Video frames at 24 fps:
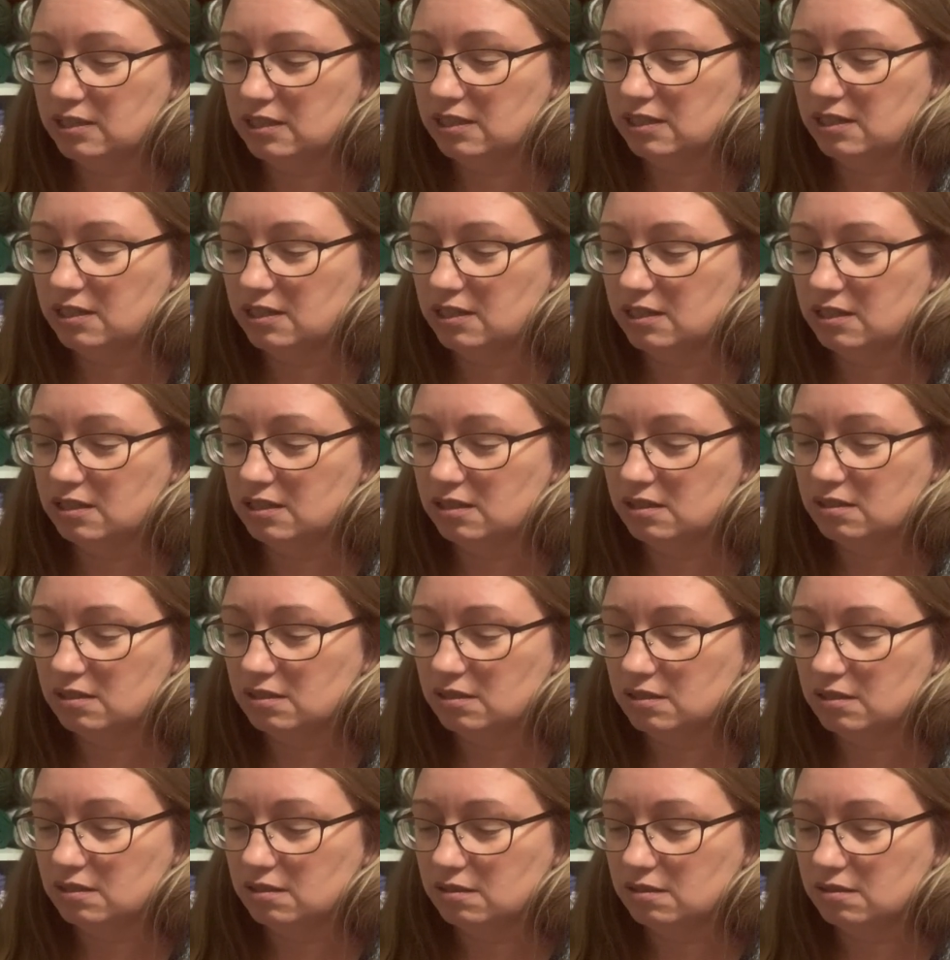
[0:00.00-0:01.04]
it is,
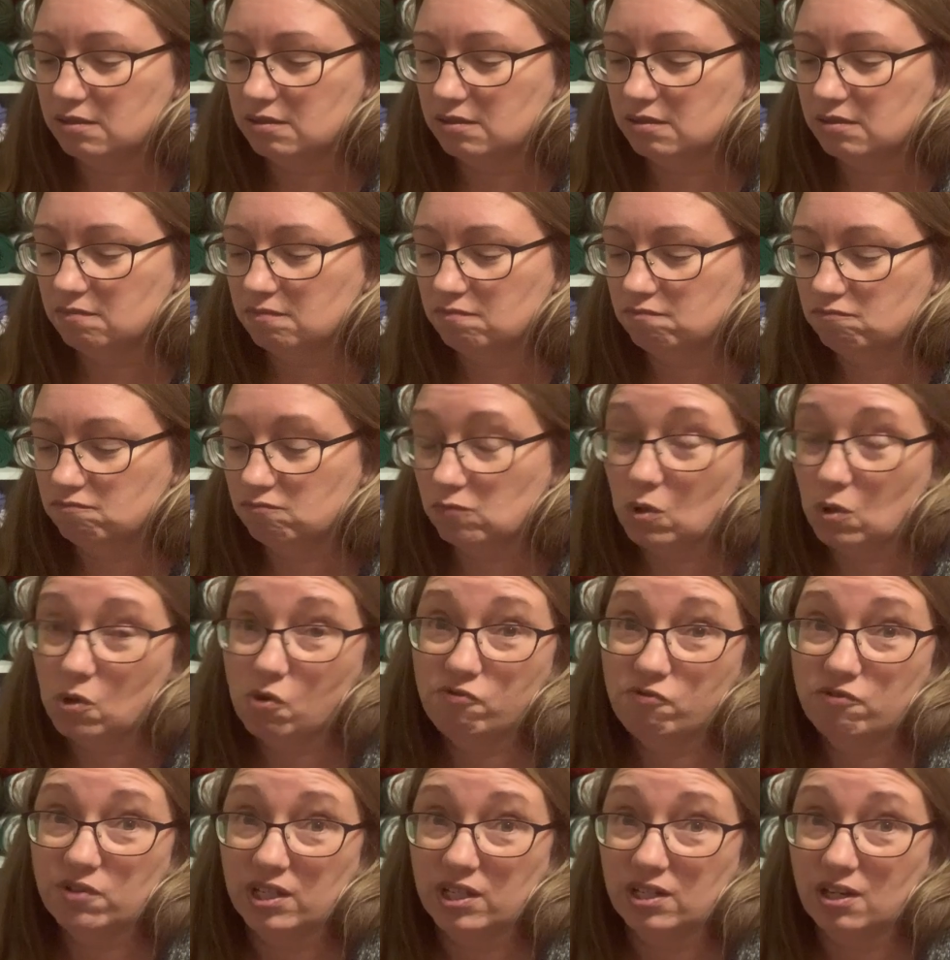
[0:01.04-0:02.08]
well,
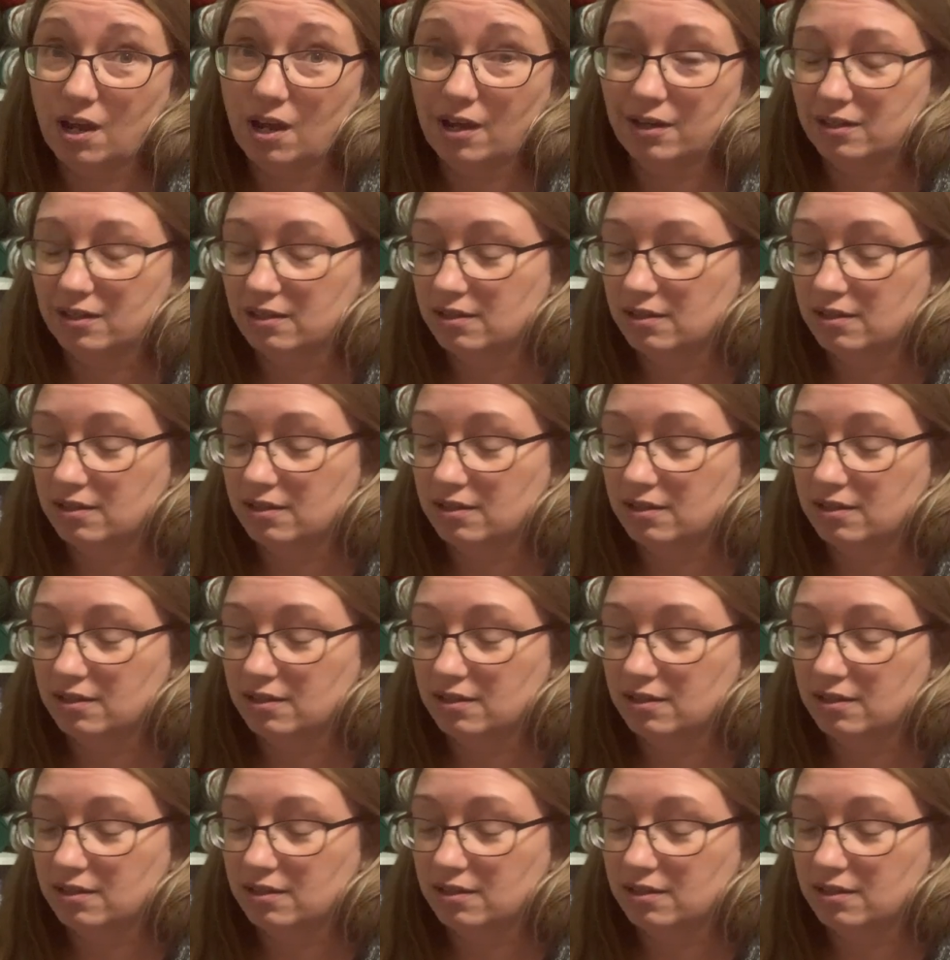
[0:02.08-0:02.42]
hopefully not.